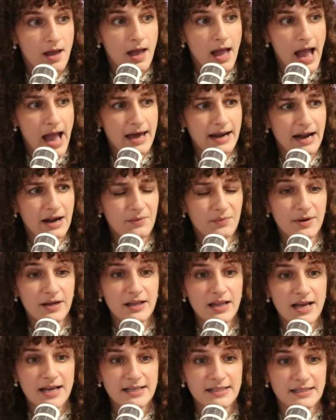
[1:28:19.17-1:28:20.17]
And I
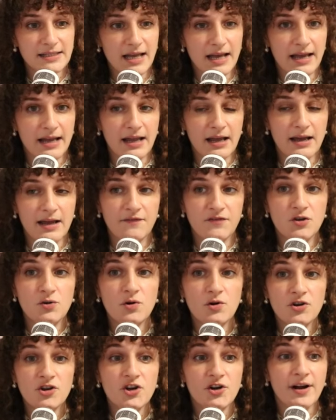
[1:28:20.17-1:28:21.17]
realized like if you
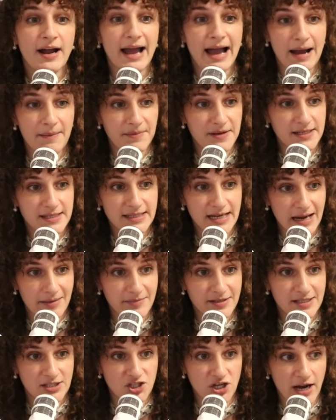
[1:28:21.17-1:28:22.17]
go to your happiest time
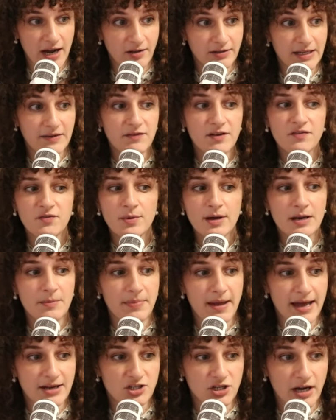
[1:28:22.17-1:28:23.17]
as a child, even if you had a
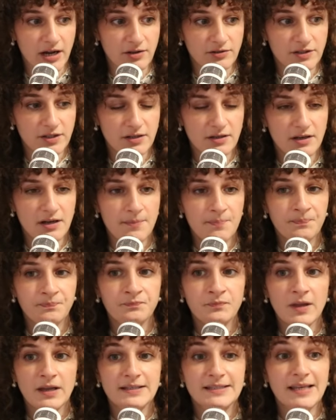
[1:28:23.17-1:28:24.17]
bad childhood,
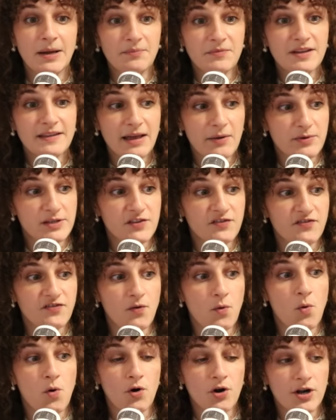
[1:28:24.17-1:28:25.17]
something that was
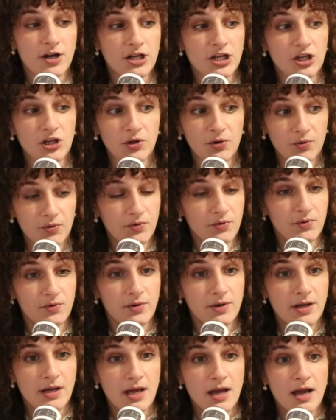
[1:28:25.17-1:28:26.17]
for you,
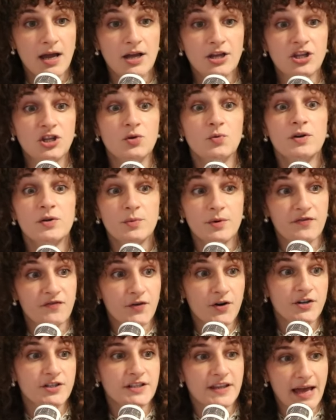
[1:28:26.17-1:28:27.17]
you can
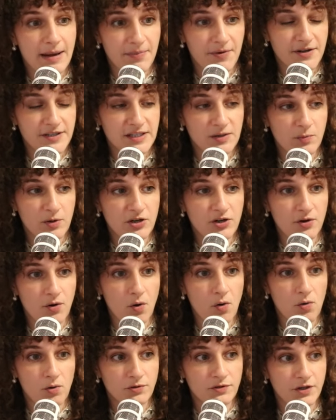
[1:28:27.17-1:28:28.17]
refer to that person when you're
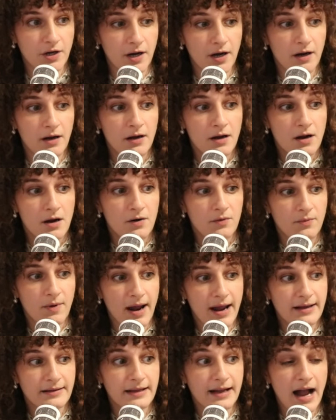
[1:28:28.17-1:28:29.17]
older,
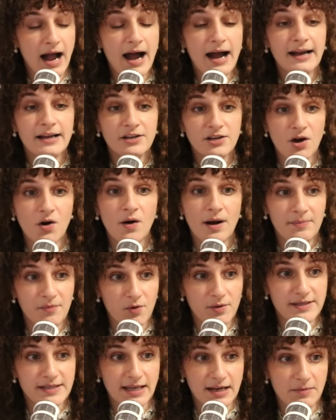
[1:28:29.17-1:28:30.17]
right? Like I know I'm
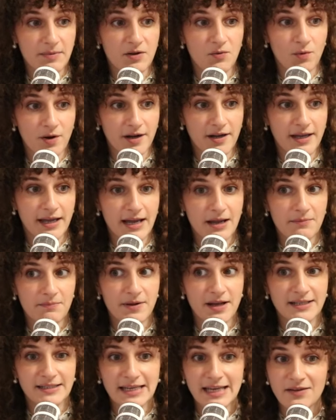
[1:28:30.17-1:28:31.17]
always going to be working
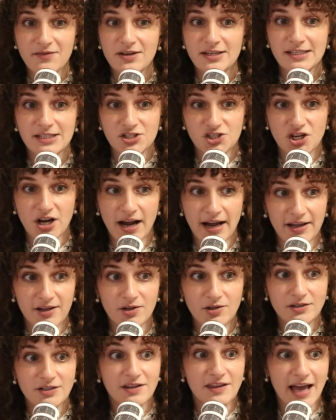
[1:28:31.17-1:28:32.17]
because even as a
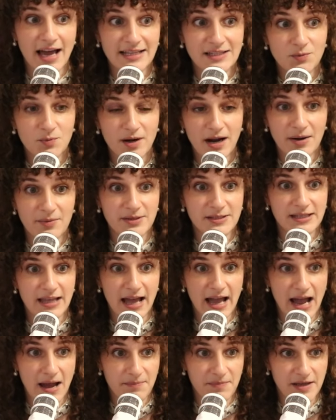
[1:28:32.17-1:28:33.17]
child, that's where I was the
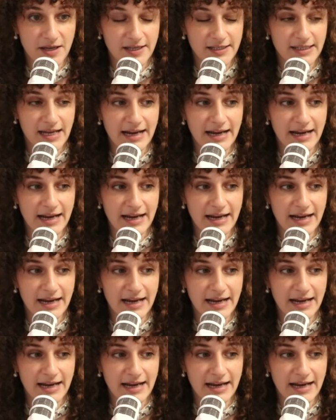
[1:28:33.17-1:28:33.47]
happiest.